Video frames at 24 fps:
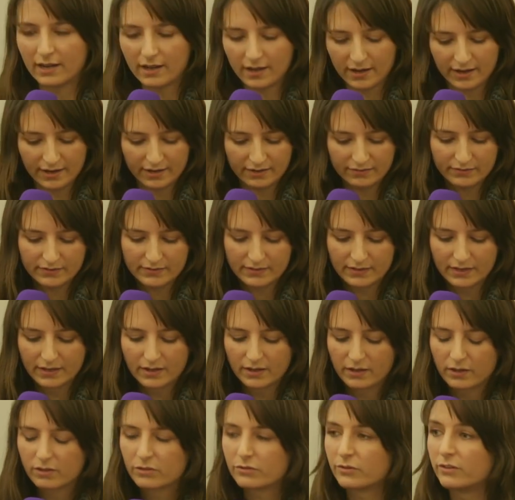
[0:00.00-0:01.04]
lives
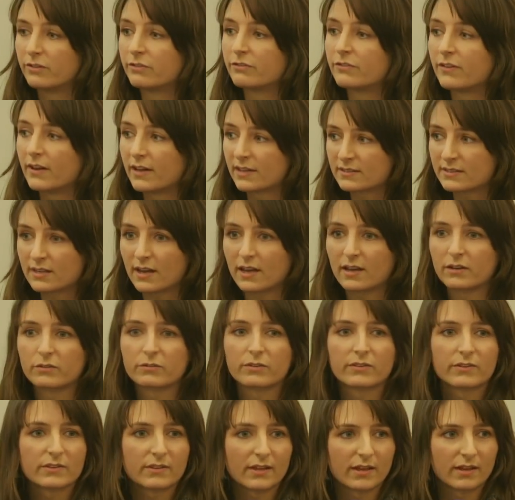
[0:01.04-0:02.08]
through first-hand
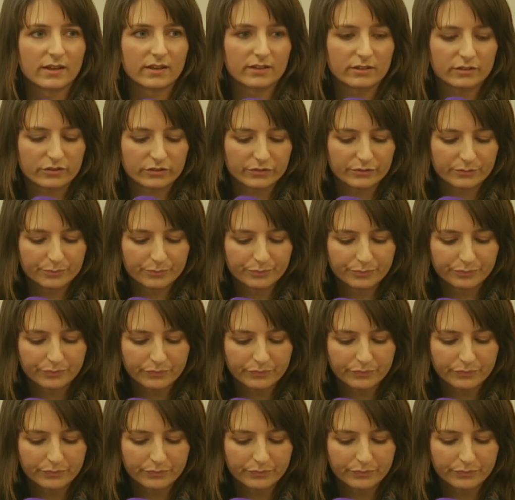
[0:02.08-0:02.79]
research.